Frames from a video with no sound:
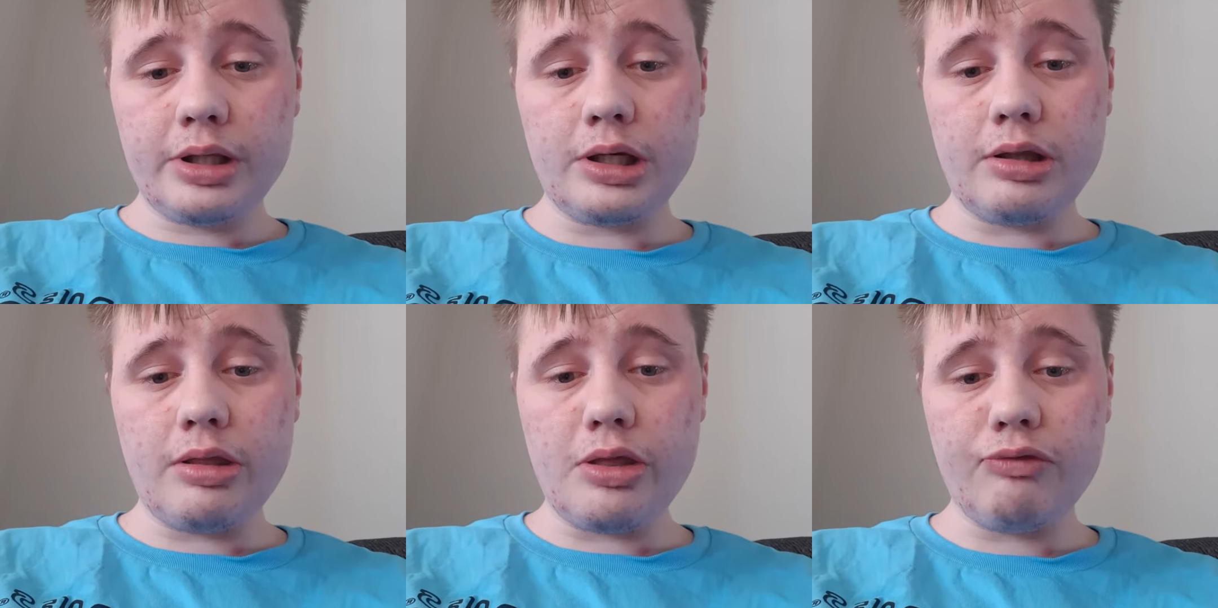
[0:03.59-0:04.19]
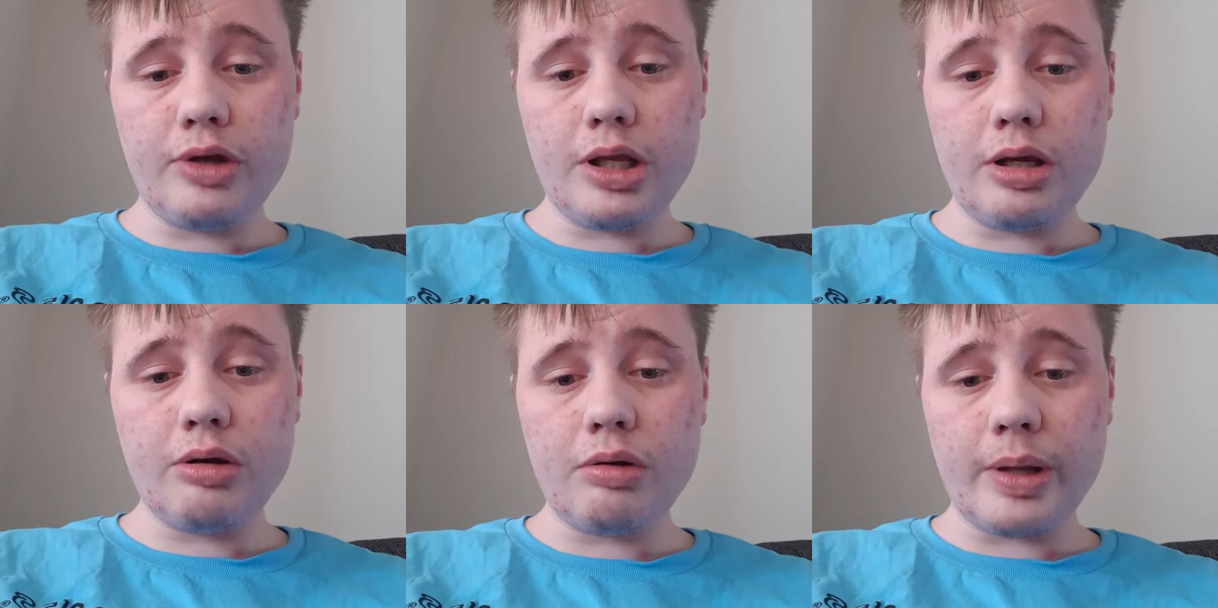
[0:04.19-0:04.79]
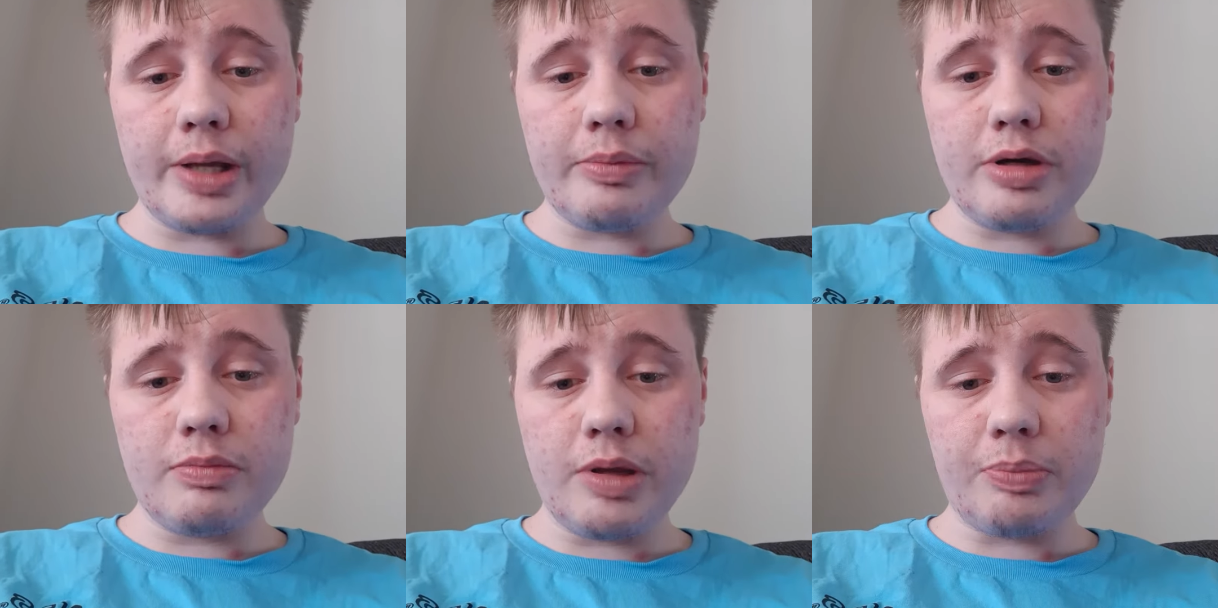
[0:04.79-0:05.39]
and in this video, I'm
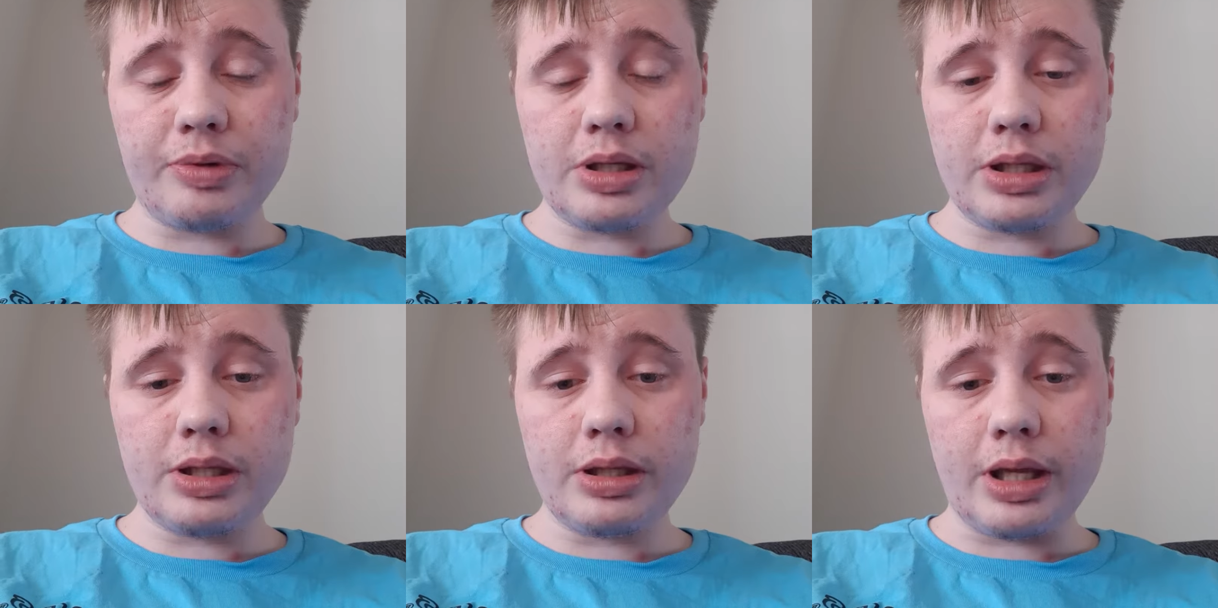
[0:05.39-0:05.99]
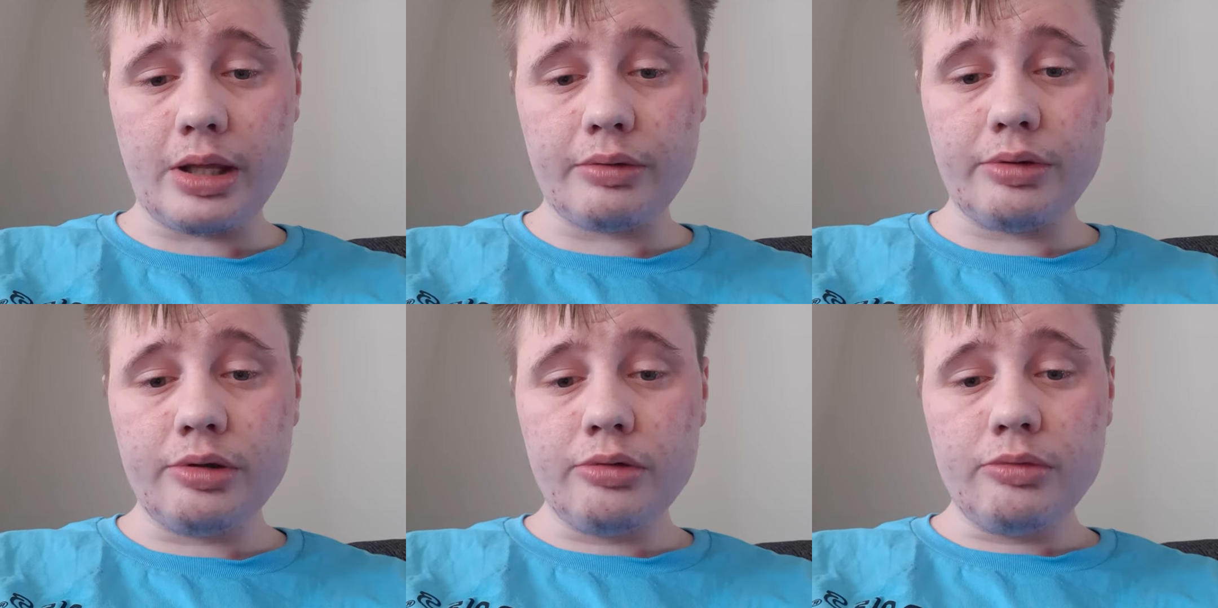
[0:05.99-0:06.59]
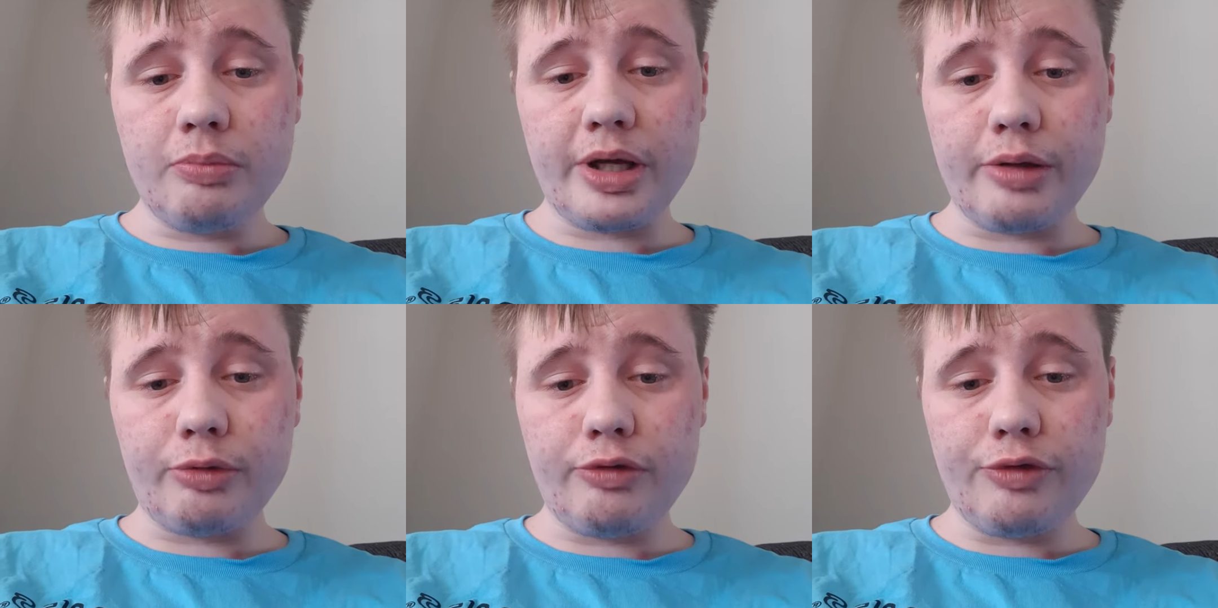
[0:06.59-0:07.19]
going to be breaking down my
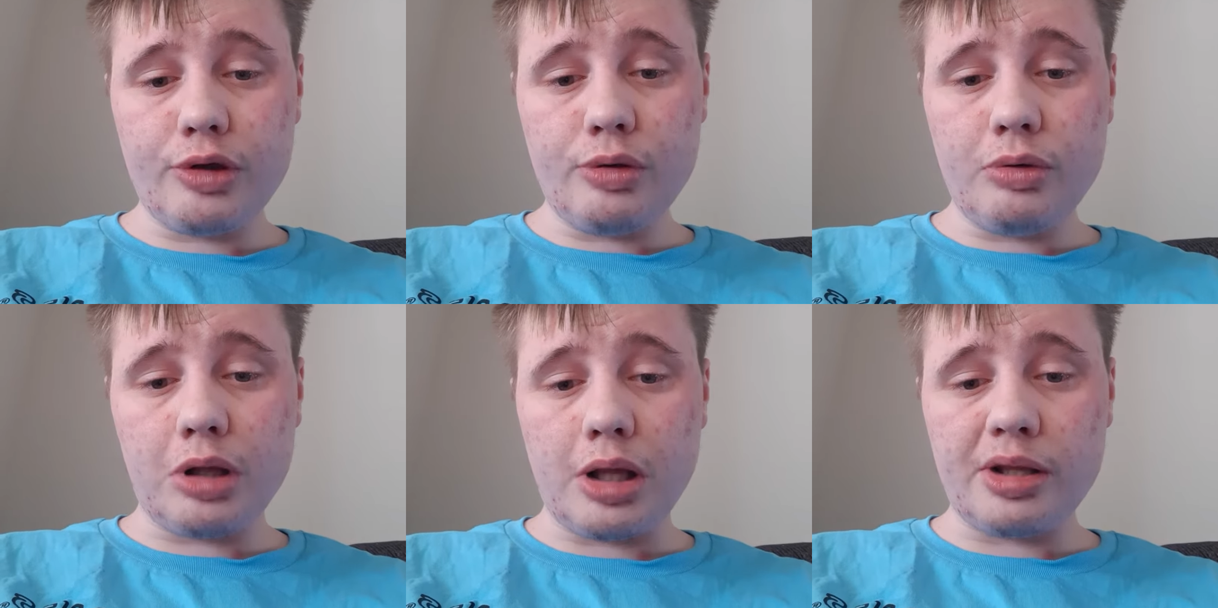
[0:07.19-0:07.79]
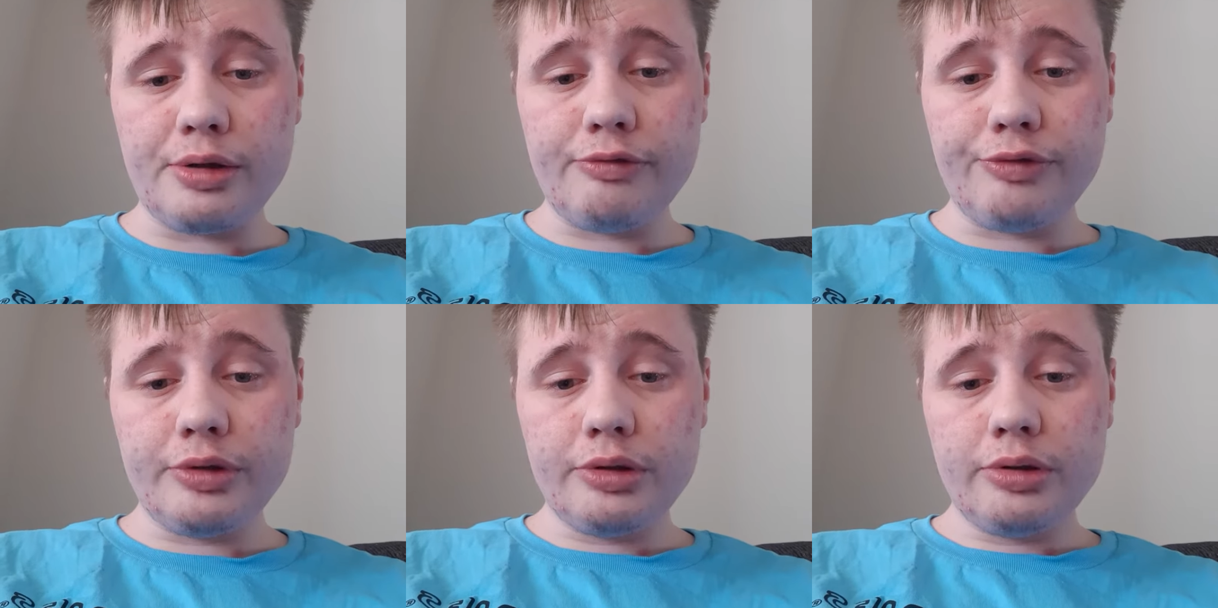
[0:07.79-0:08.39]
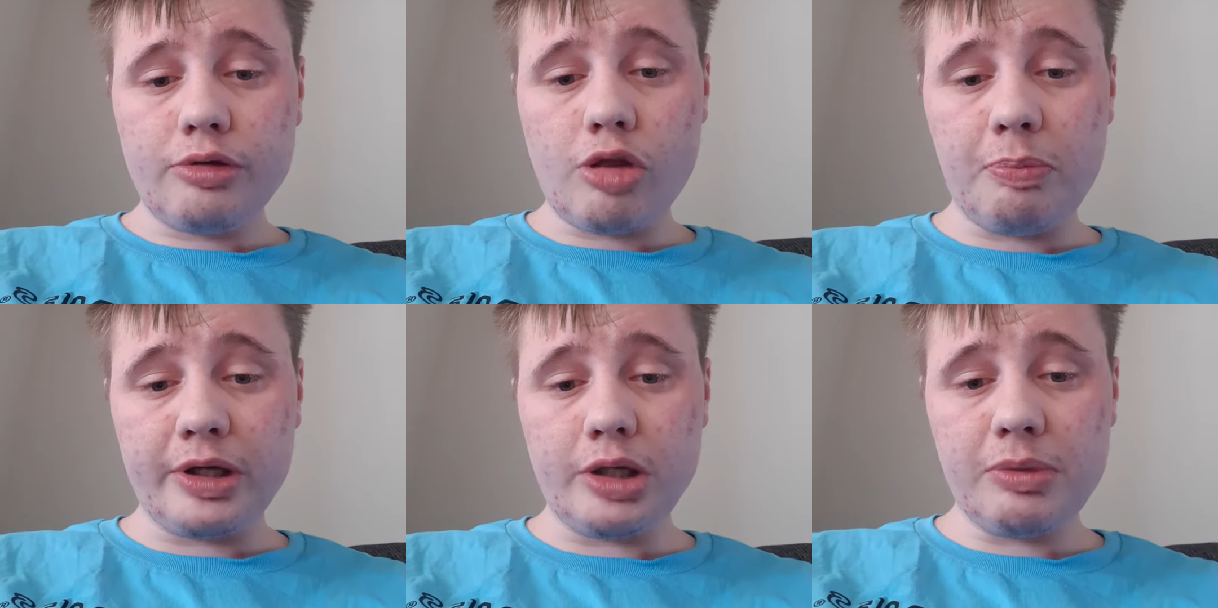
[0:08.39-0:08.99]
review of
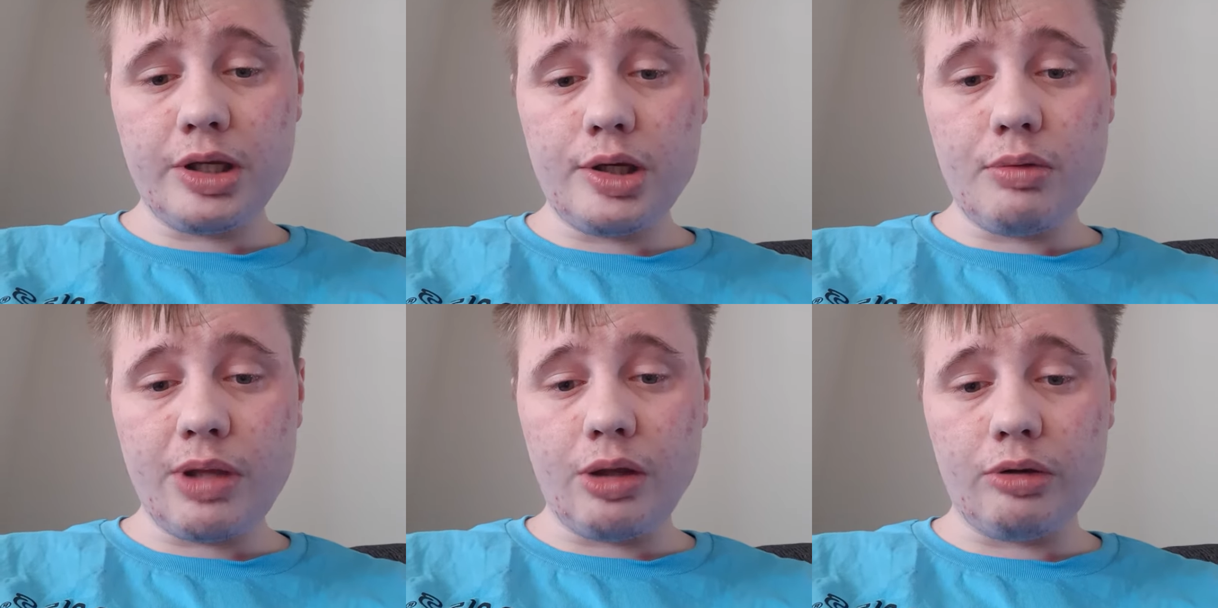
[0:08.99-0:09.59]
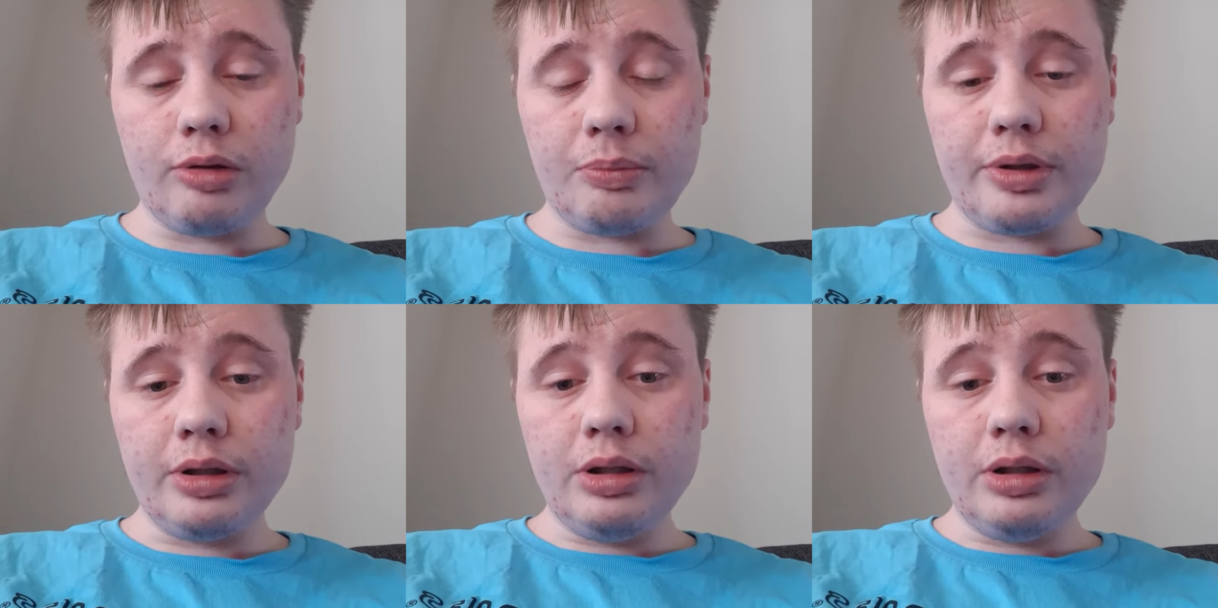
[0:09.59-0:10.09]
Spider-Man No Way Home.